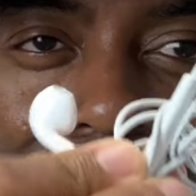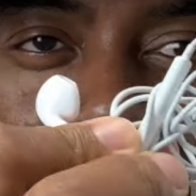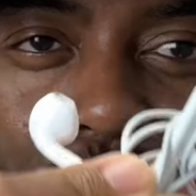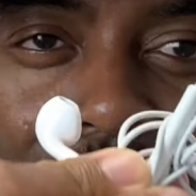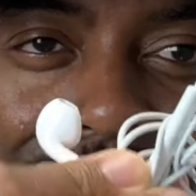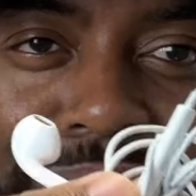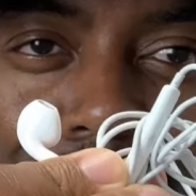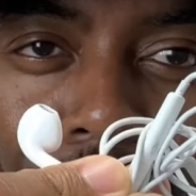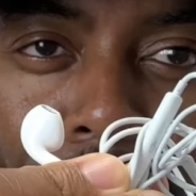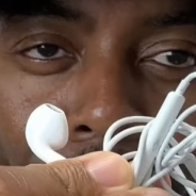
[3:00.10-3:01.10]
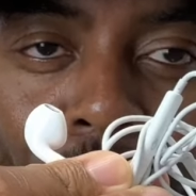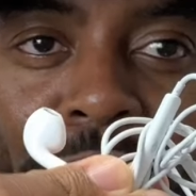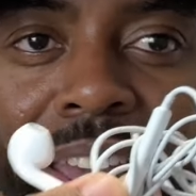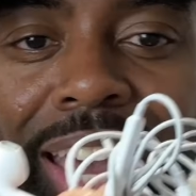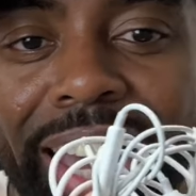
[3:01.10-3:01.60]
the strings on them.
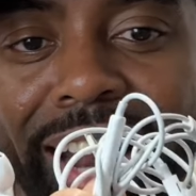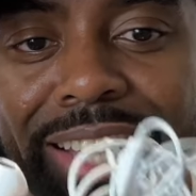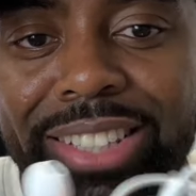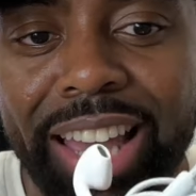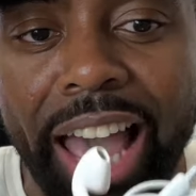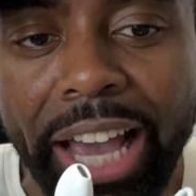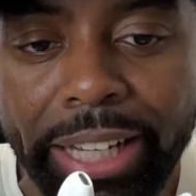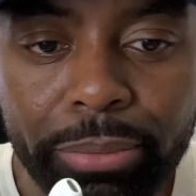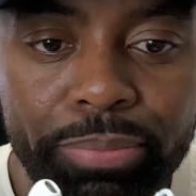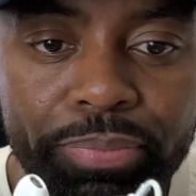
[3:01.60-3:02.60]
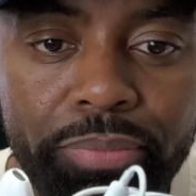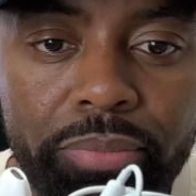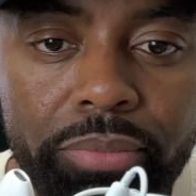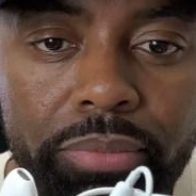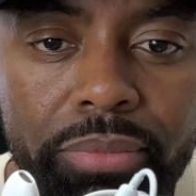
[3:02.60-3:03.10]
And I said, hey,
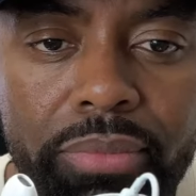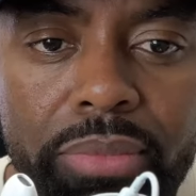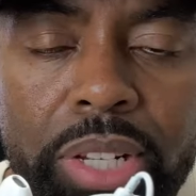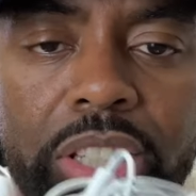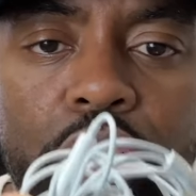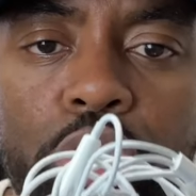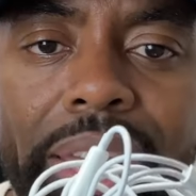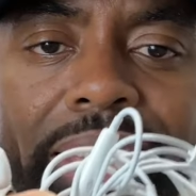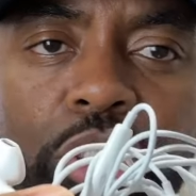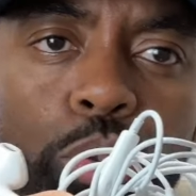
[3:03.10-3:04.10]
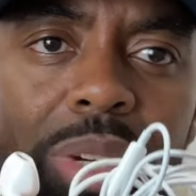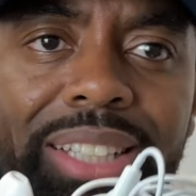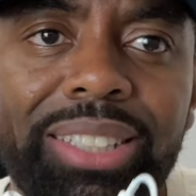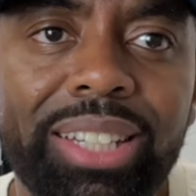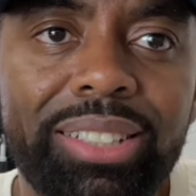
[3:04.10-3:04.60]
in
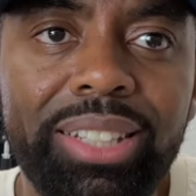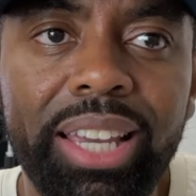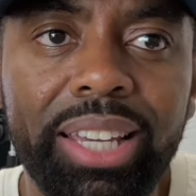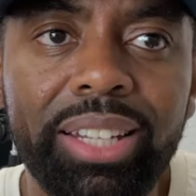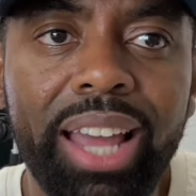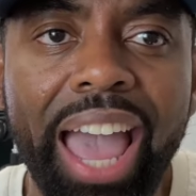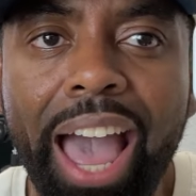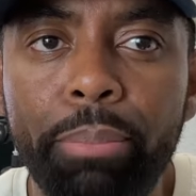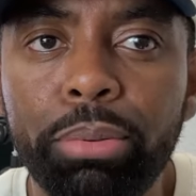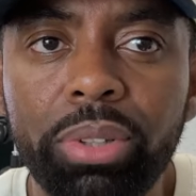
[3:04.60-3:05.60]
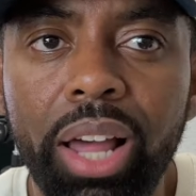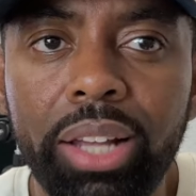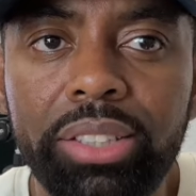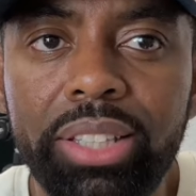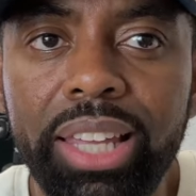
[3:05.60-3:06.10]
2016, Apple
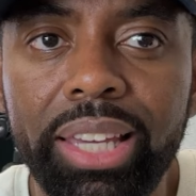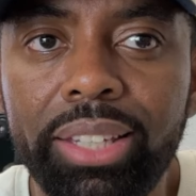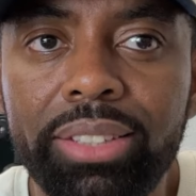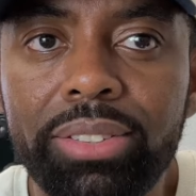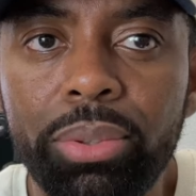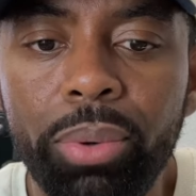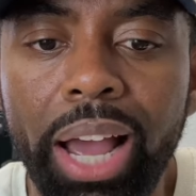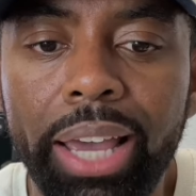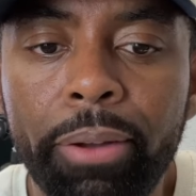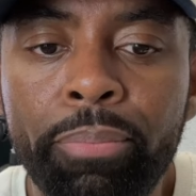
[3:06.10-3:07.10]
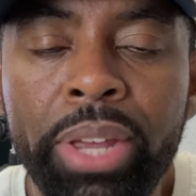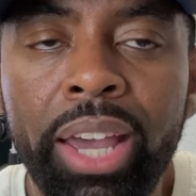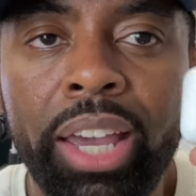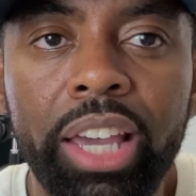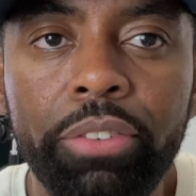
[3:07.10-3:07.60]
launched these, right?
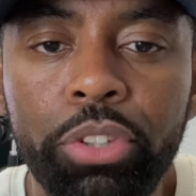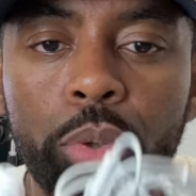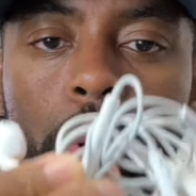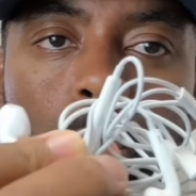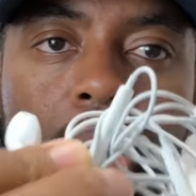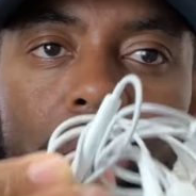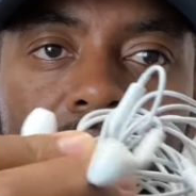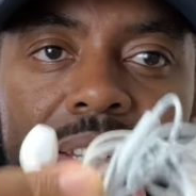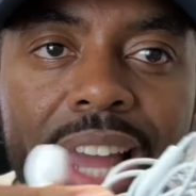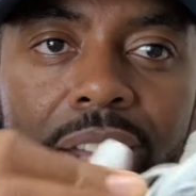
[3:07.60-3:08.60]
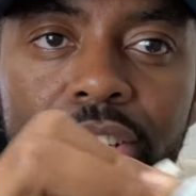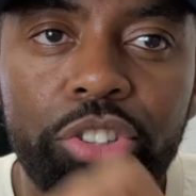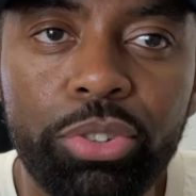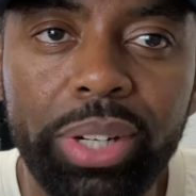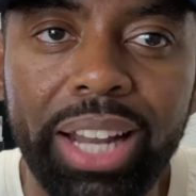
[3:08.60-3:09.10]
If you were walking down the
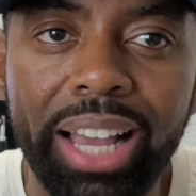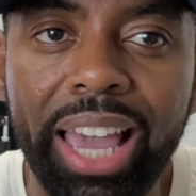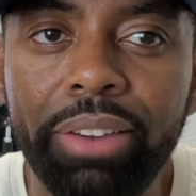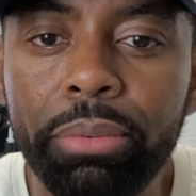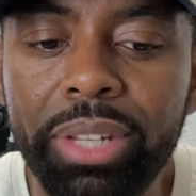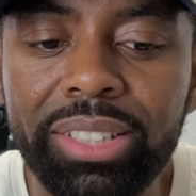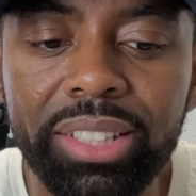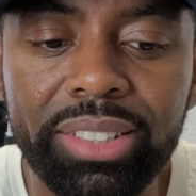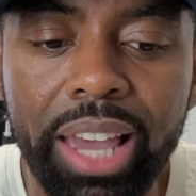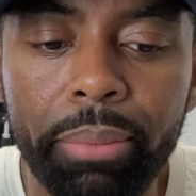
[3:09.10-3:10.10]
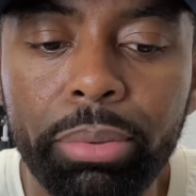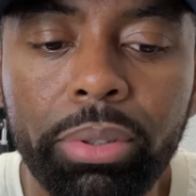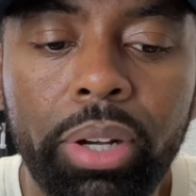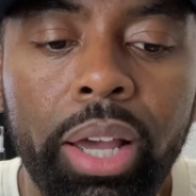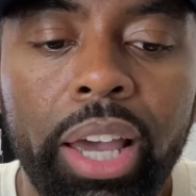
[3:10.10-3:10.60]
street, I gave them this
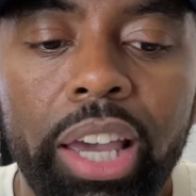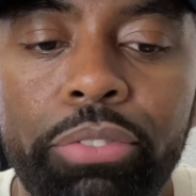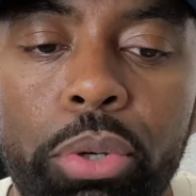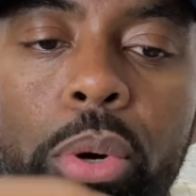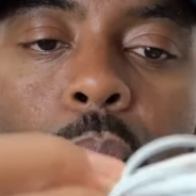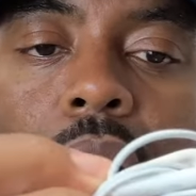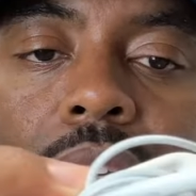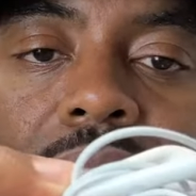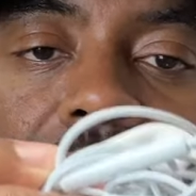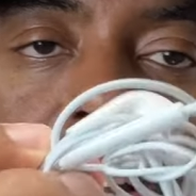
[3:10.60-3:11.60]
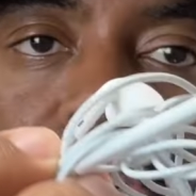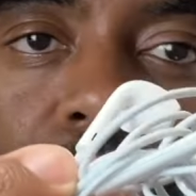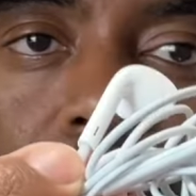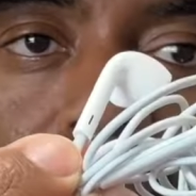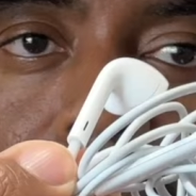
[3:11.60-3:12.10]
example. If you were walking down the
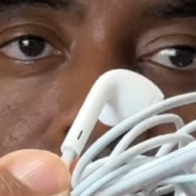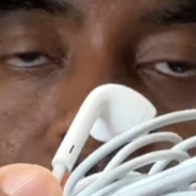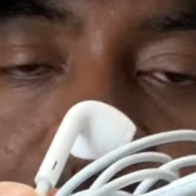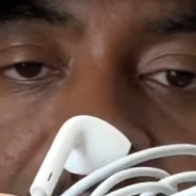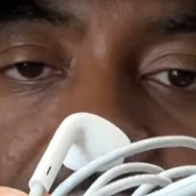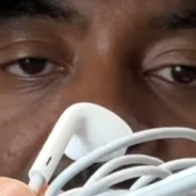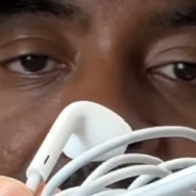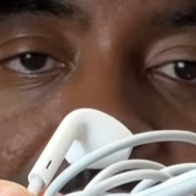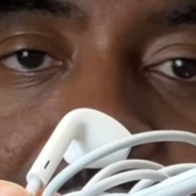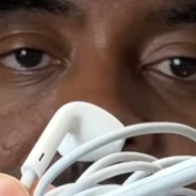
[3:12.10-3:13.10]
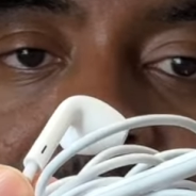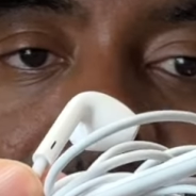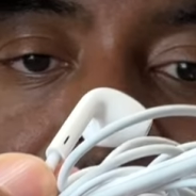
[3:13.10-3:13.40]
street and